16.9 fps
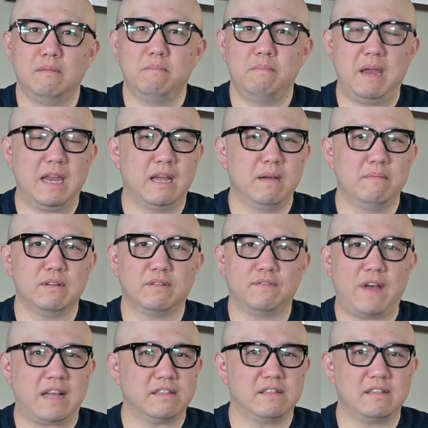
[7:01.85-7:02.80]
make them as
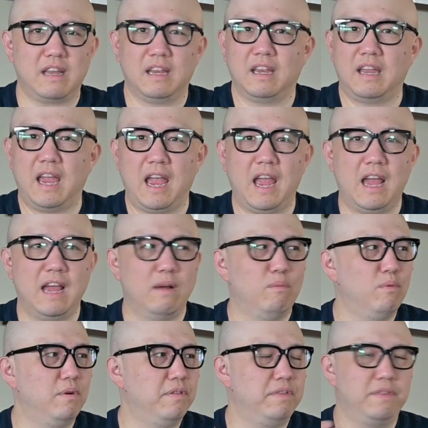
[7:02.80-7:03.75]
fast as they
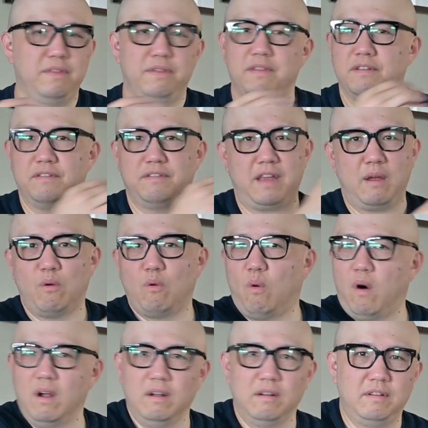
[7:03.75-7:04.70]
can with the same
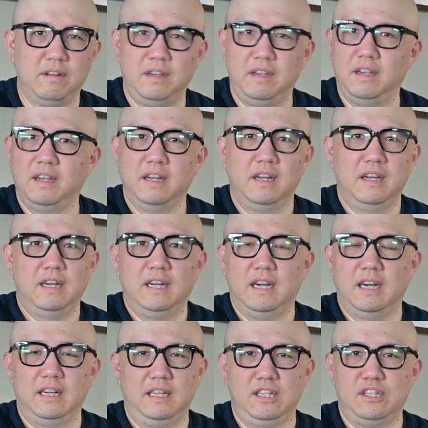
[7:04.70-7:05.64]
quality
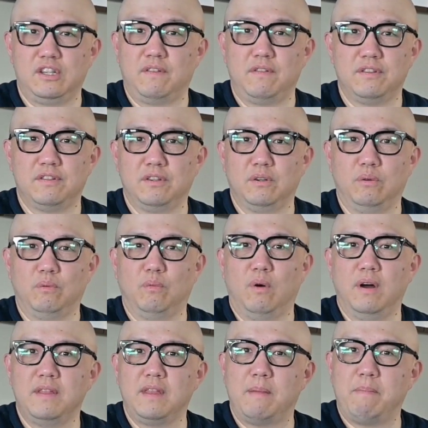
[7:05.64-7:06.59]
on every single
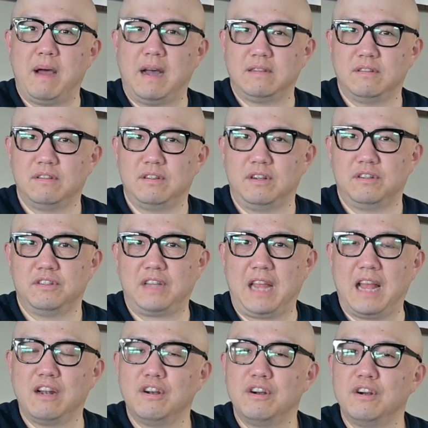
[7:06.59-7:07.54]
one that passes their
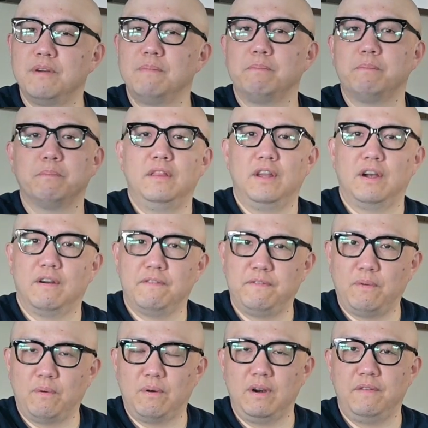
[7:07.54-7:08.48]
standard.
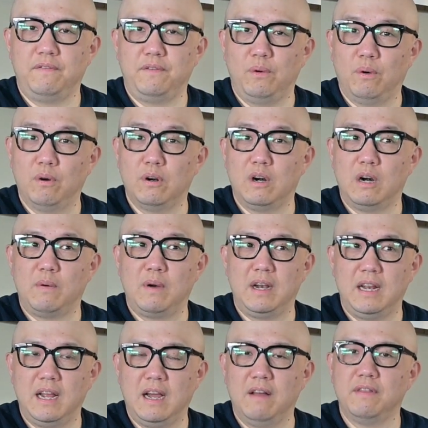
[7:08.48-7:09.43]
Therefore, if you order on right
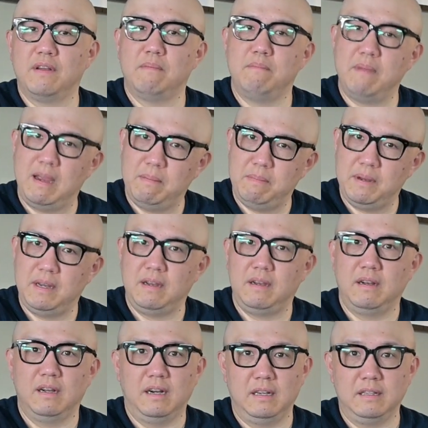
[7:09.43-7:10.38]
now, there may be
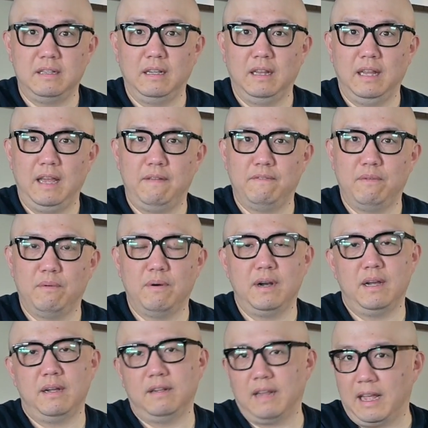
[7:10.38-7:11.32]
a delay for
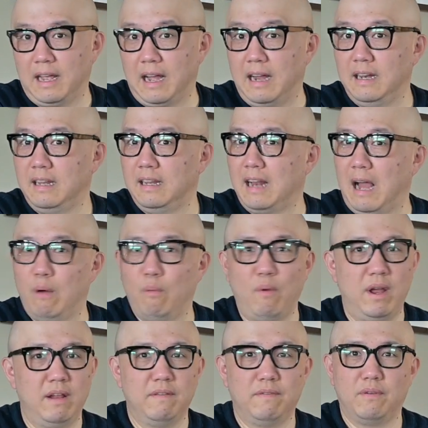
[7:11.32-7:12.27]
it. Like I did, I
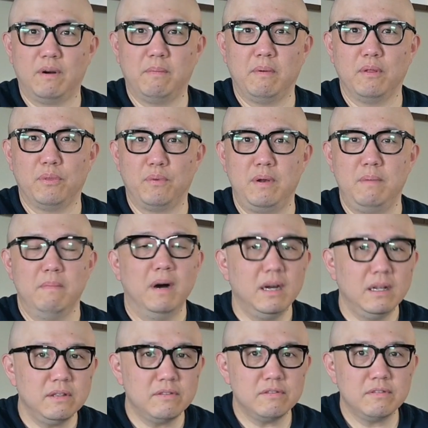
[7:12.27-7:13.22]
waited for about 3
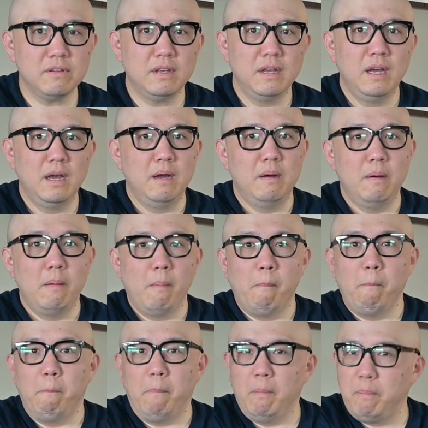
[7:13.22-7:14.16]
months.
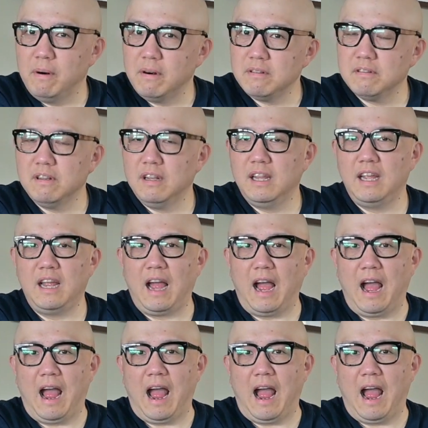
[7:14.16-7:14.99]
But personally,